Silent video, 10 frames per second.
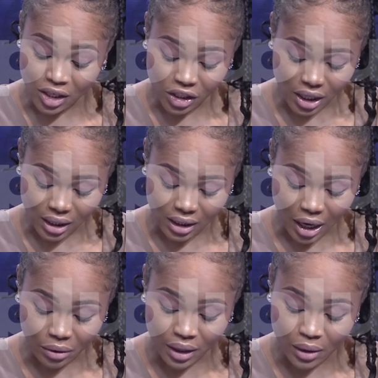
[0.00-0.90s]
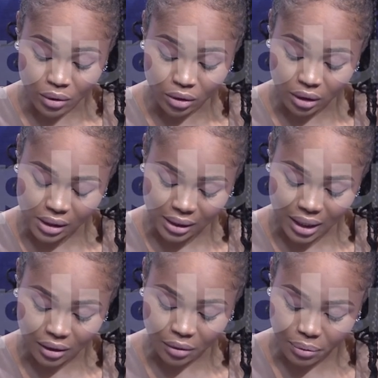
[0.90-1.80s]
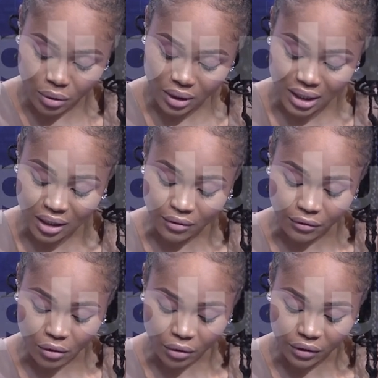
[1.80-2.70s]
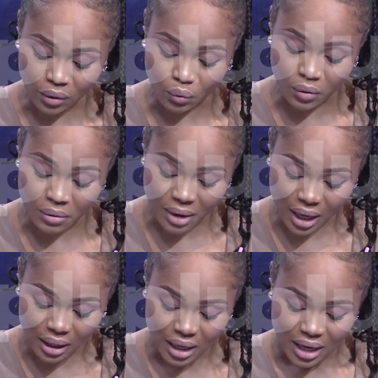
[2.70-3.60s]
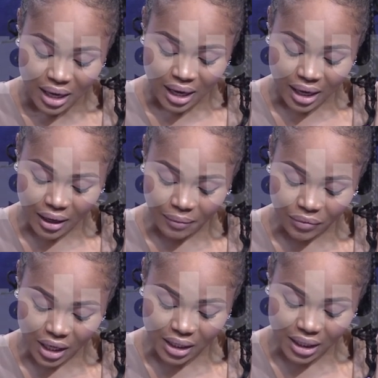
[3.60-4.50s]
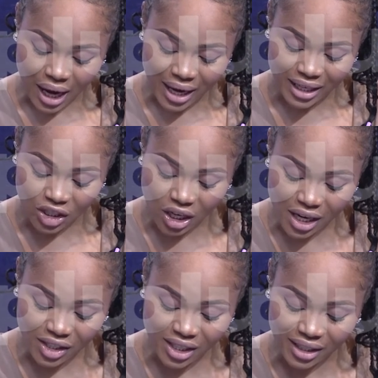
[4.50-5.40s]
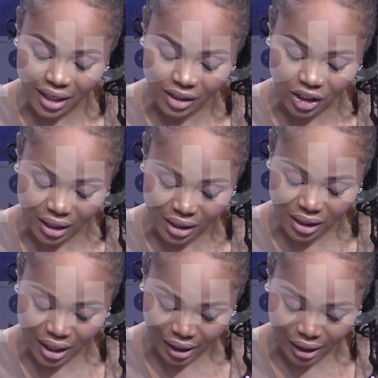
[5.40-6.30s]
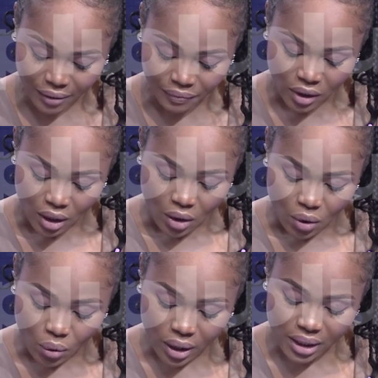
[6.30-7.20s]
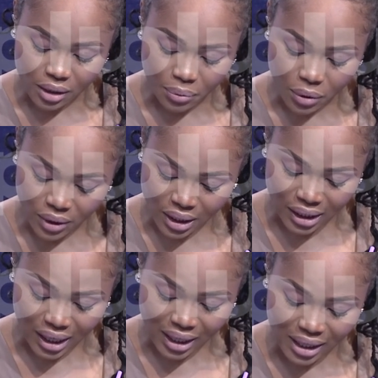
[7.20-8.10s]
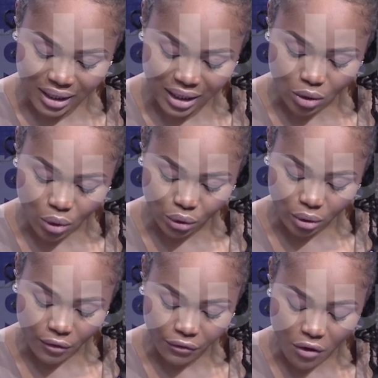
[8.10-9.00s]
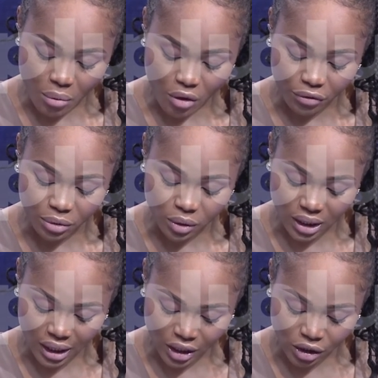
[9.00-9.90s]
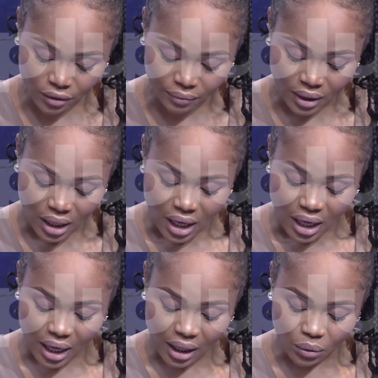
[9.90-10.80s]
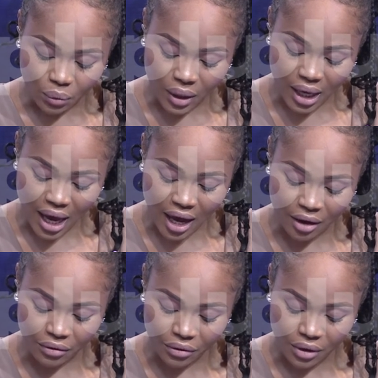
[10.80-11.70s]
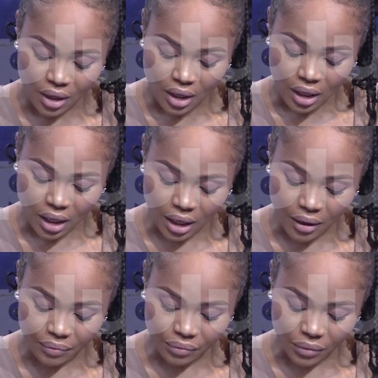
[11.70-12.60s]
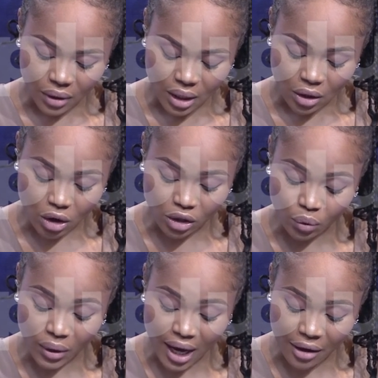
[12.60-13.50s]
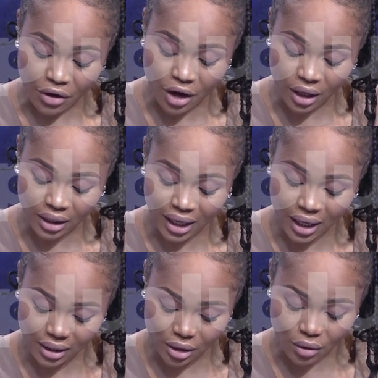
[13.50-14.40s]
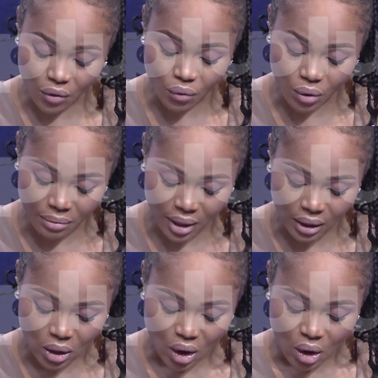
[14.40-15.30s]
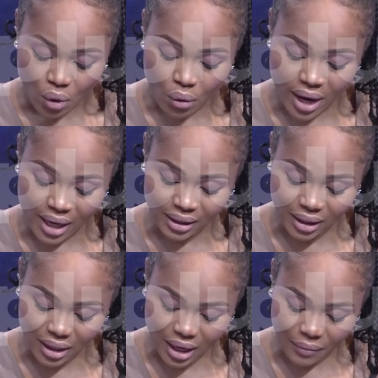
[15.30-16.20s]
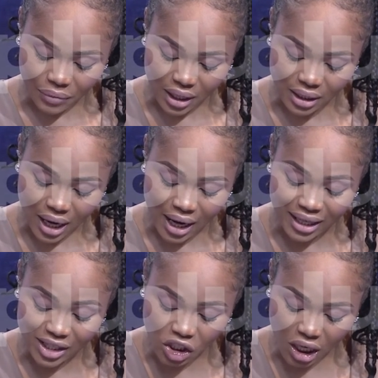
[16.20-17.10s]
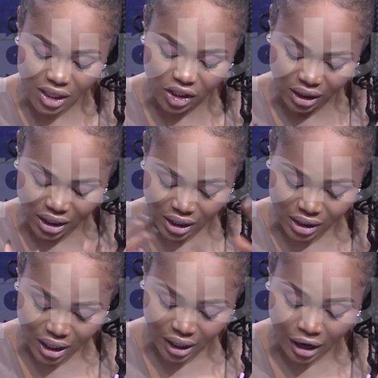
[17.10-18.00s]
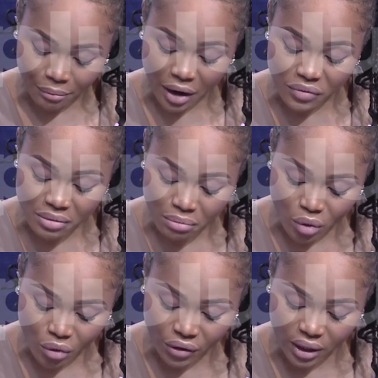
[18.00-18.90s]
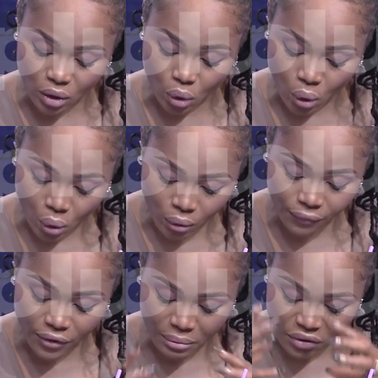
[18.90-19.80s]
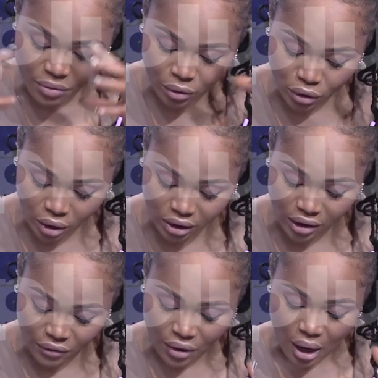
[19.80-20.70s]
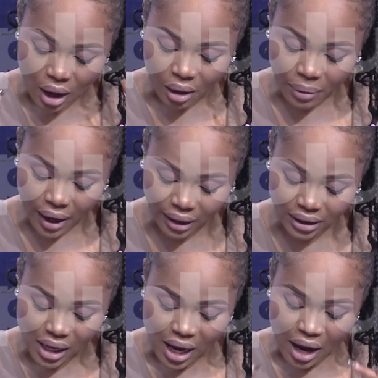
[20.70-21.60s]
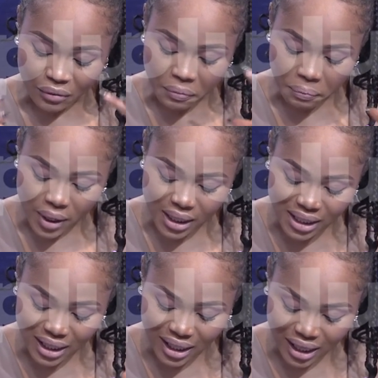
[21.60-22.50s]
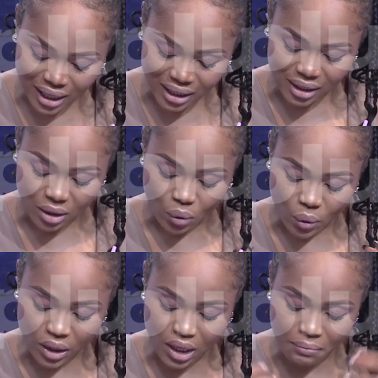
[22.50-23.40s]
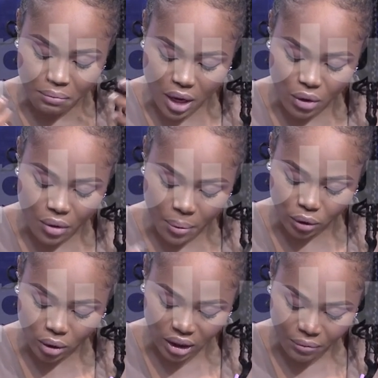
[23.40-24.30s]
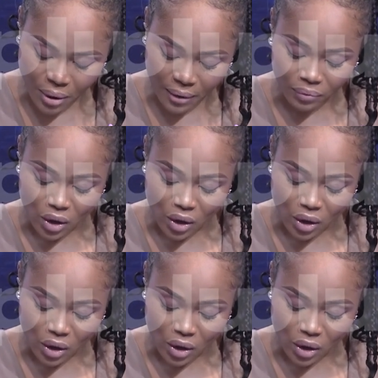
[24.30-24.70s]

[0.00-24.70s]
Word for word: shades. I really want to understand the process involved in women um, entirely changing their genitalia. What is the process like? Is it also a form of mutilation? Can we have because um, we have heard cases of women who ent um, entirely change their genitalia by removing the whole female reproductive part and replacing it with a male reproductive part